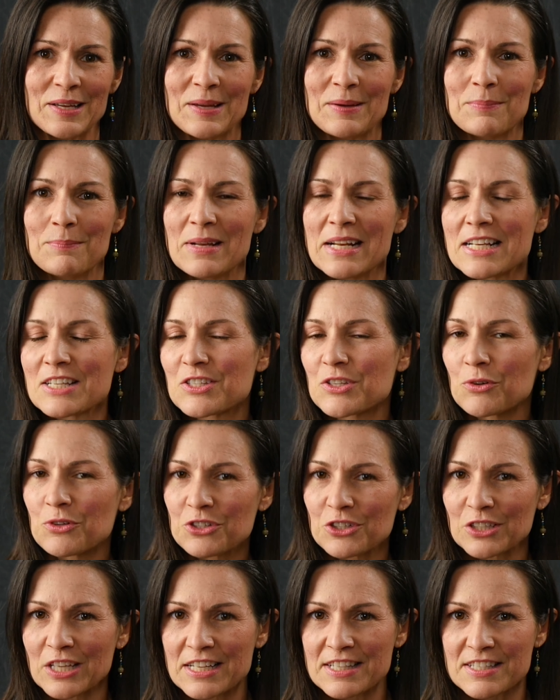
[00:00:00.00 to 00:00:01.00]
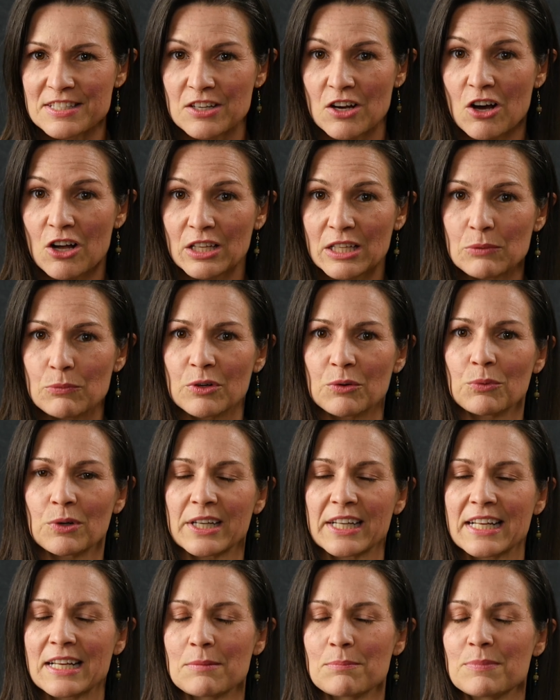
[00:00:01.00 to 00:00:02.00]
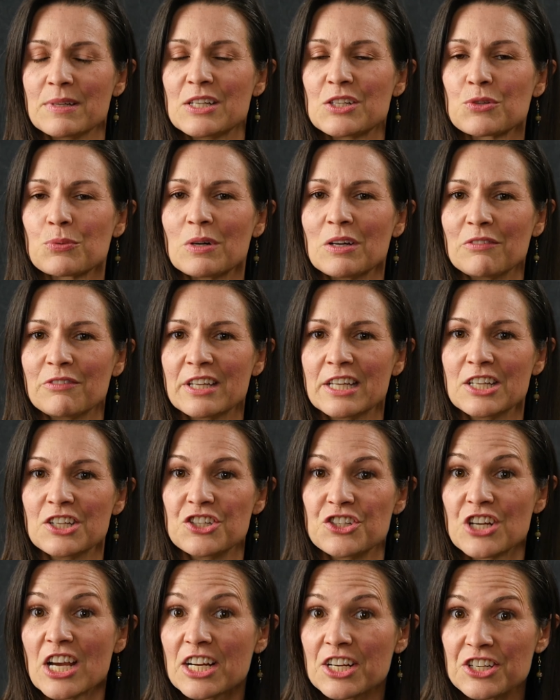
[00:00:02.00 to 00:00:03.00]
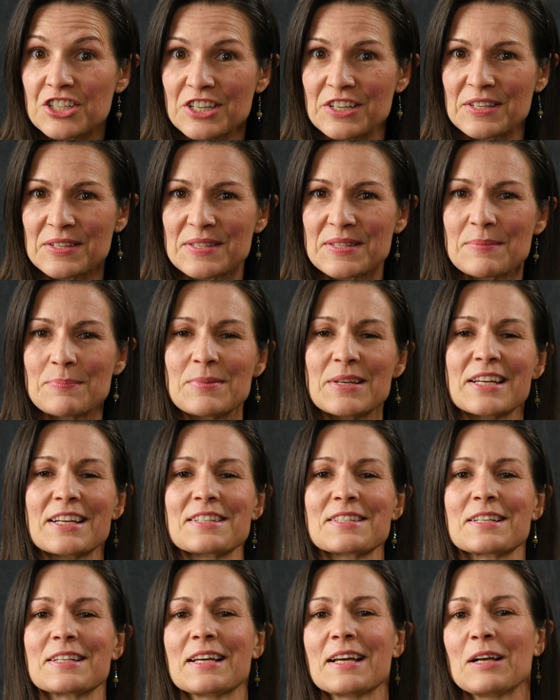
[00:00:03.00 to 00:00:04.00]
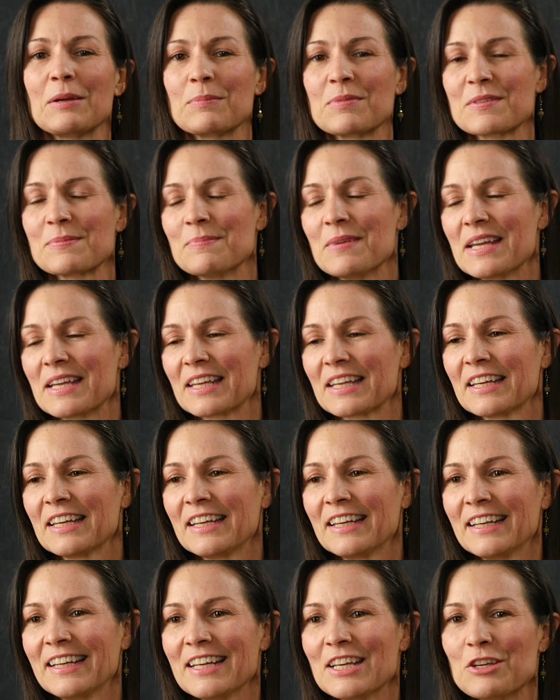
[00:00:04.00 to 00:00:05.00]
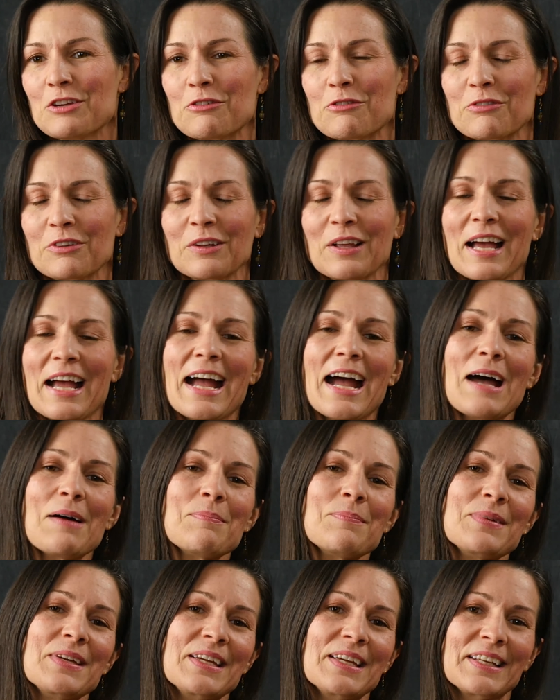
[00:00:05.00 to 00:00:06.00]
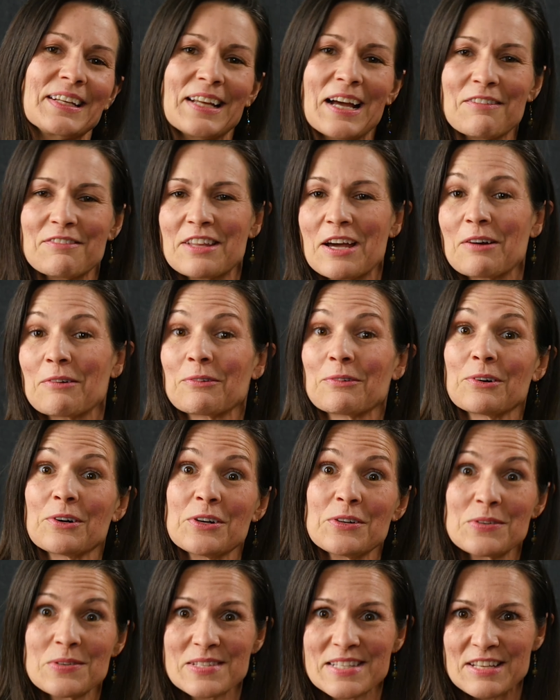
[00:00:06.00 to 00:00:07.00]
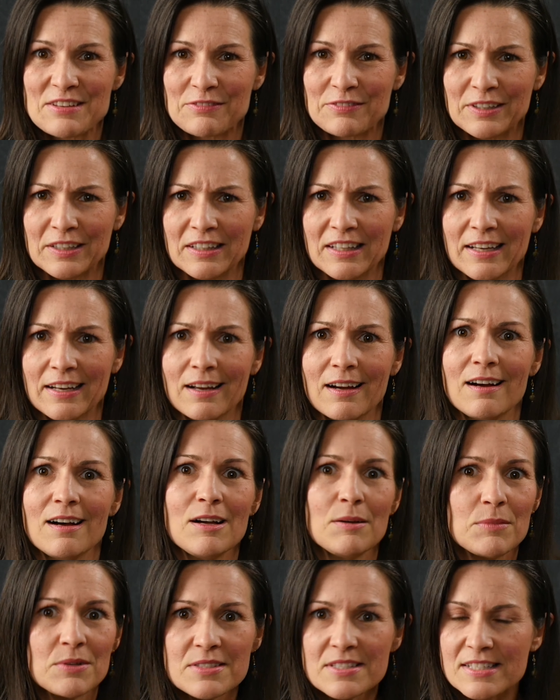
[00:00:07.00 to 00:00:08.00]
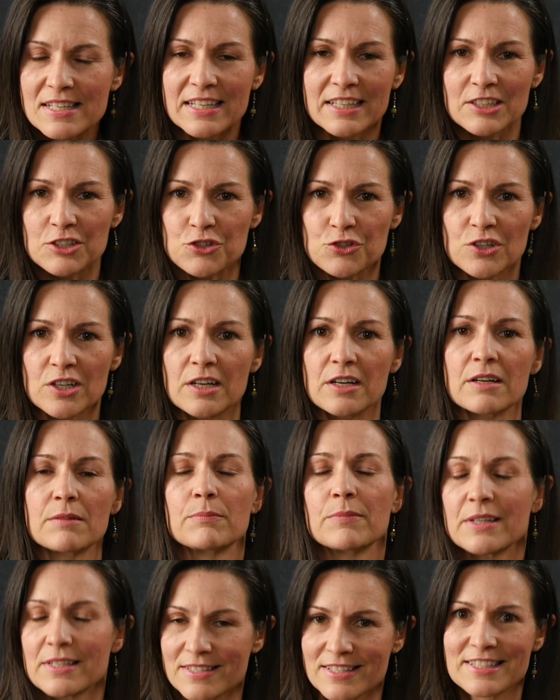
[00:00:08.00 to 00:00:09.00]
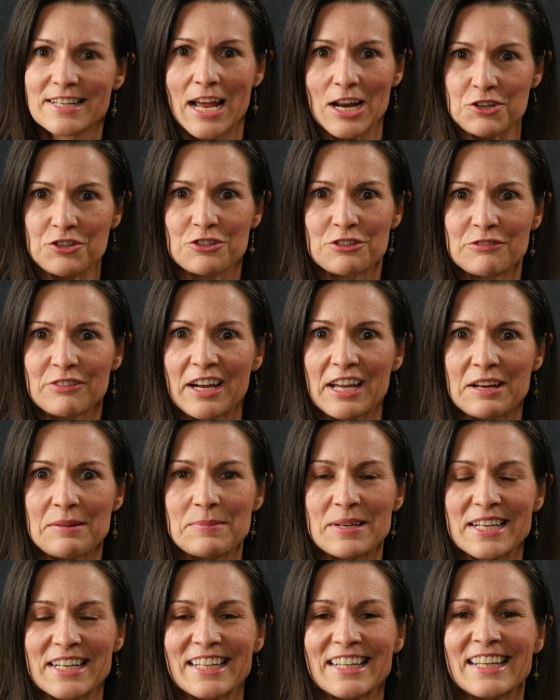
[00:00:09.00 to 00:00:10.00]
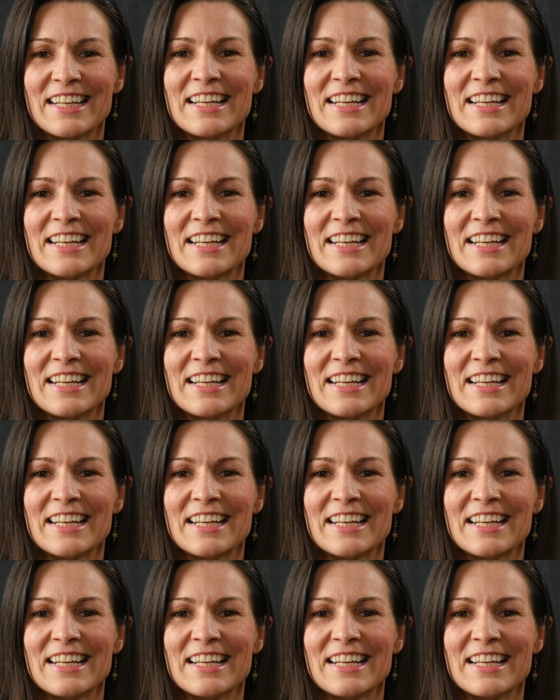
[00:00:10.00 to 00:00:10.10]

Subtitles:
many socialites in Hollywood were getting B12 injections because it helps make you feel happy and have that rosy feeling, almost like a drug, but it's a natural vitamin.